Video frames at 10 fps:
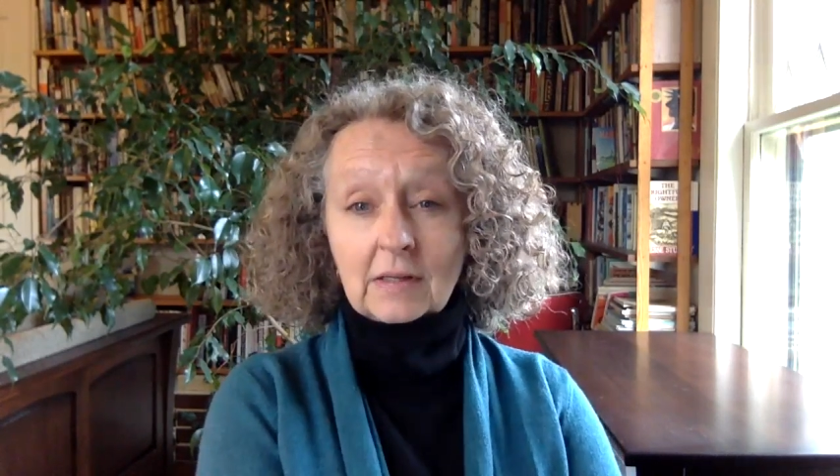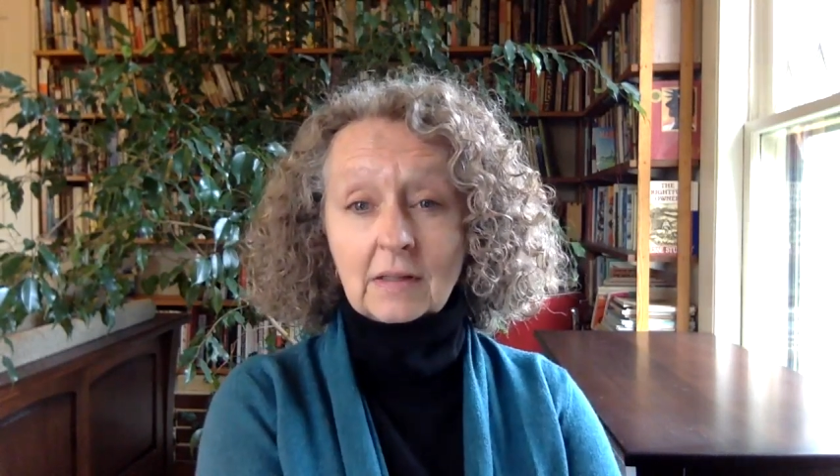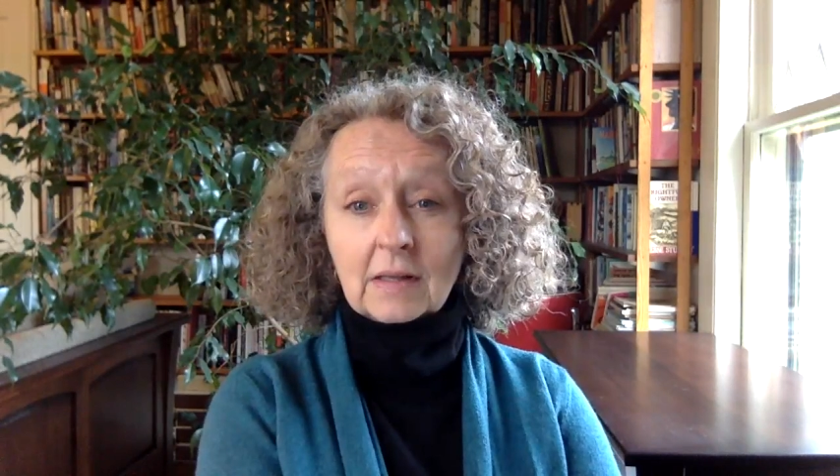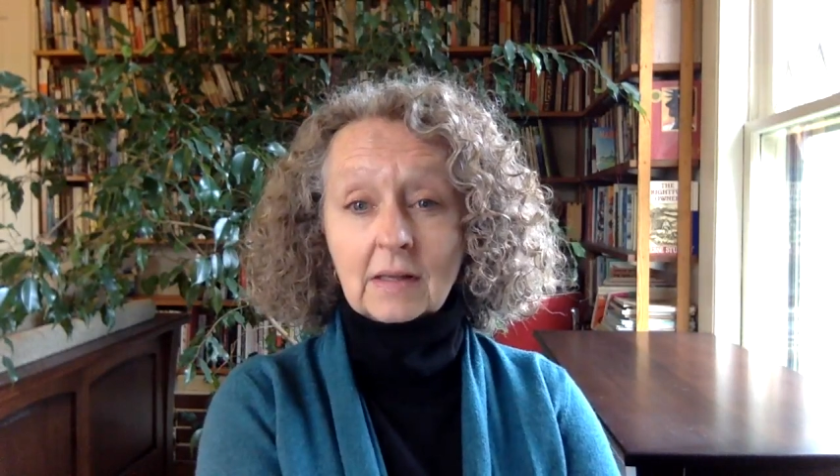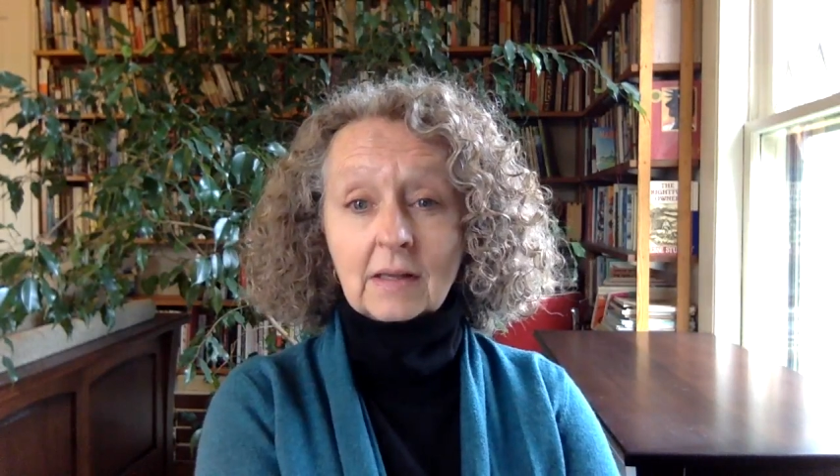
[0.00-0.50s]

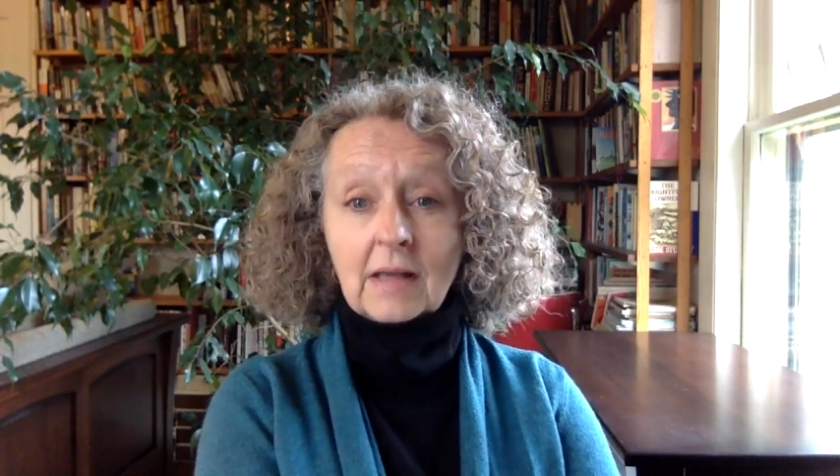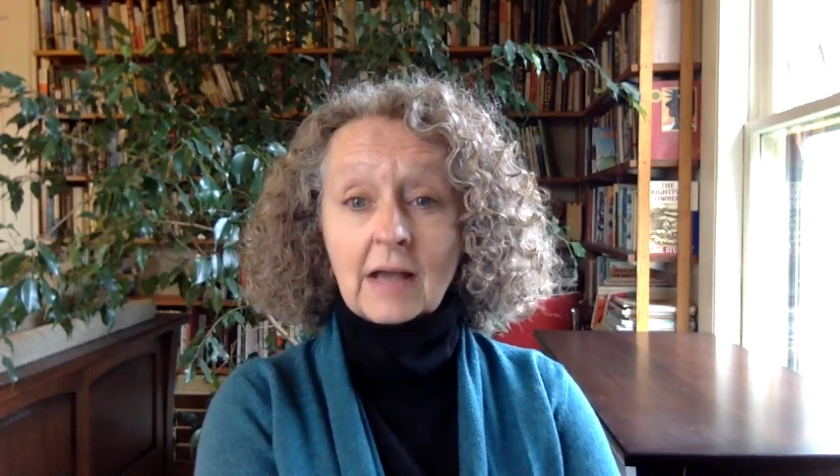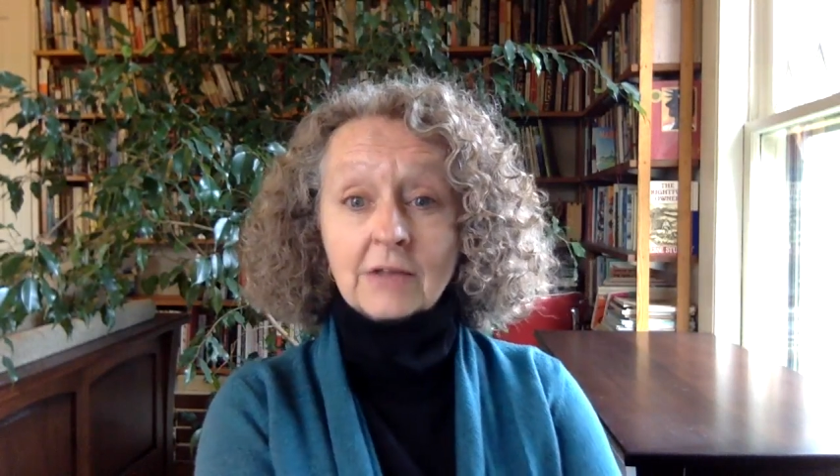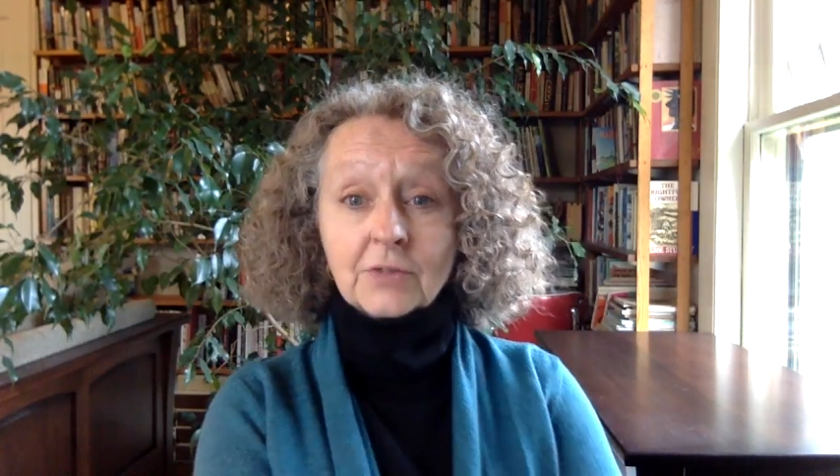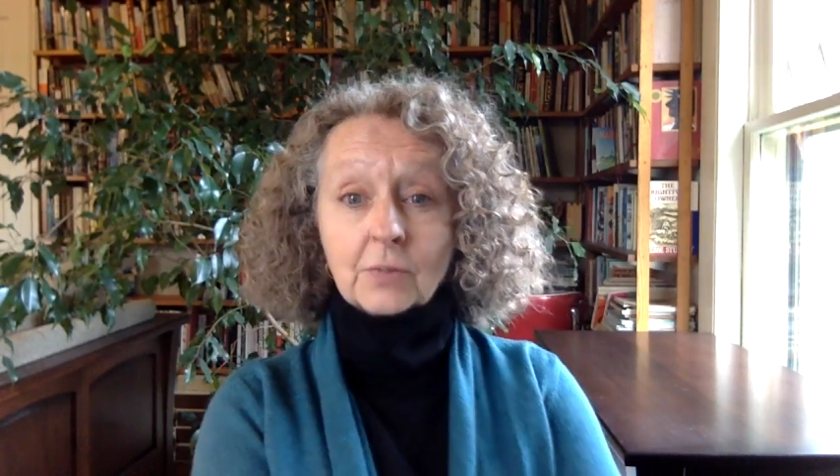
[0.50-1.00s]
the
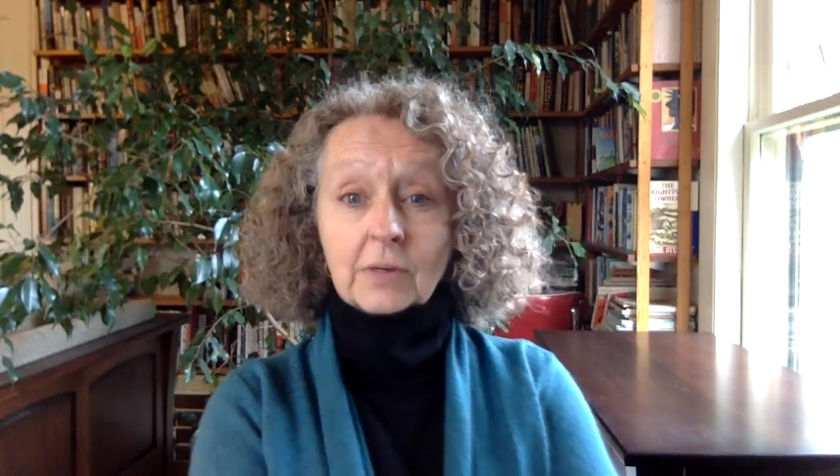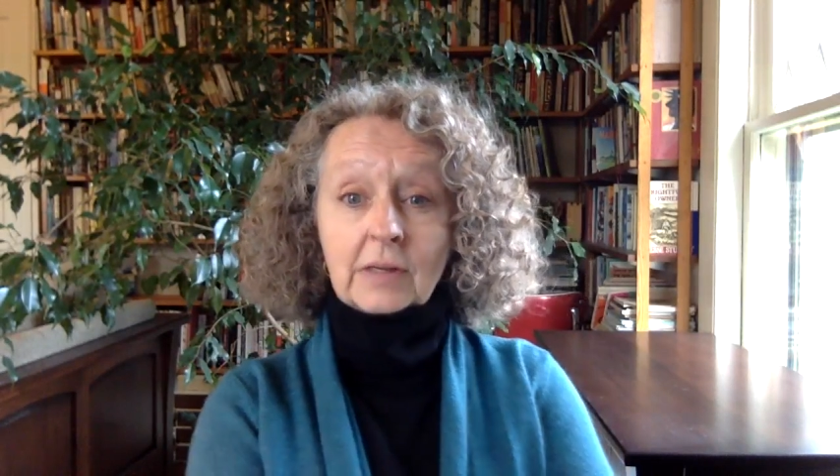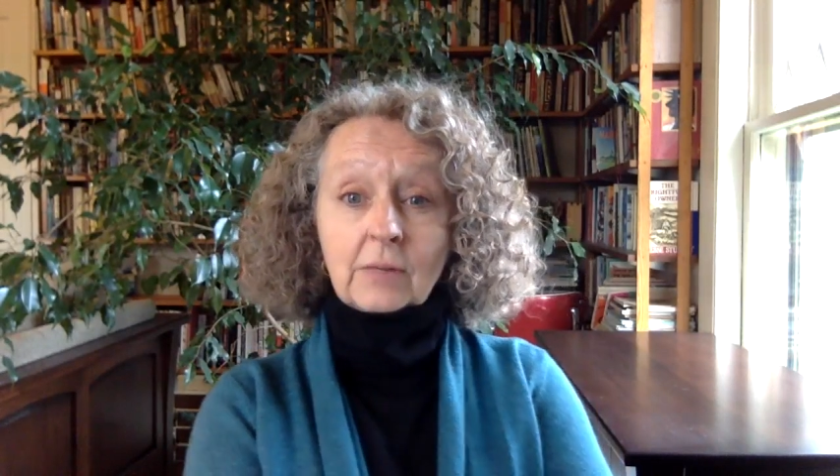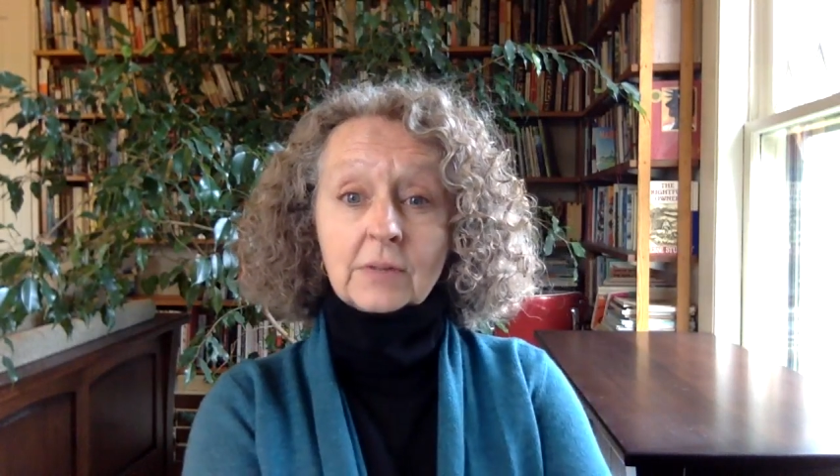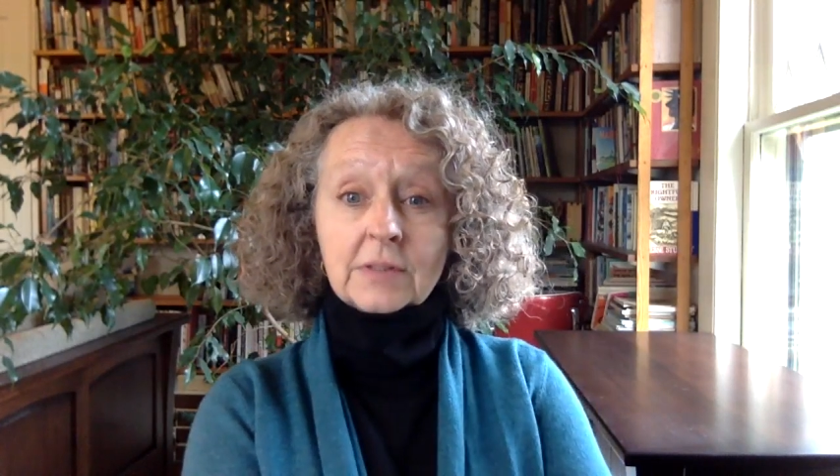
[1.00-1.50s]
house where
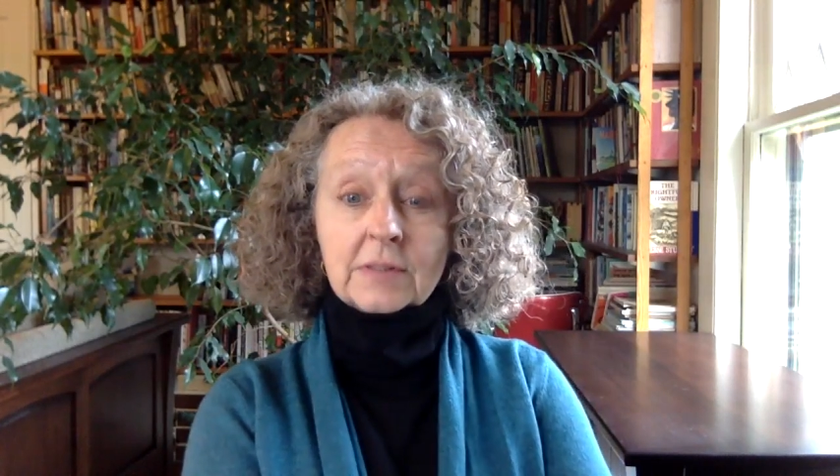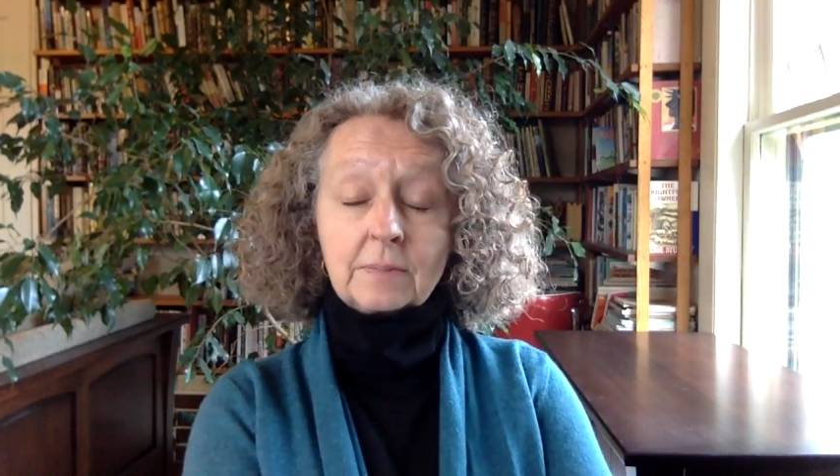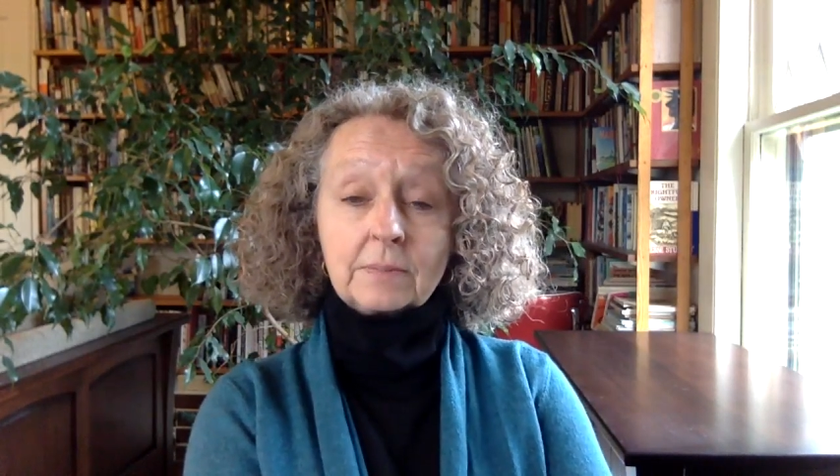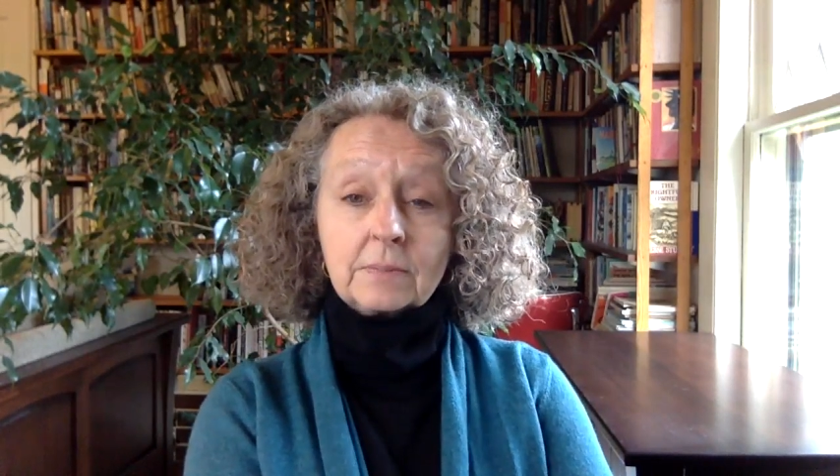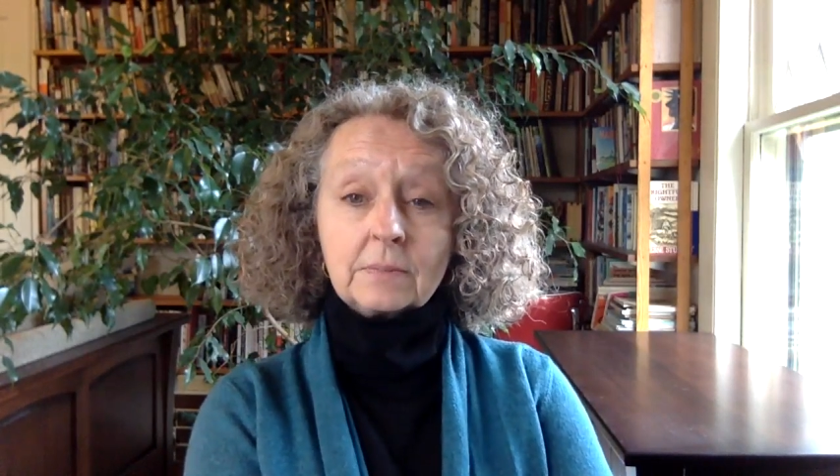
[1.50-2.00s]
he was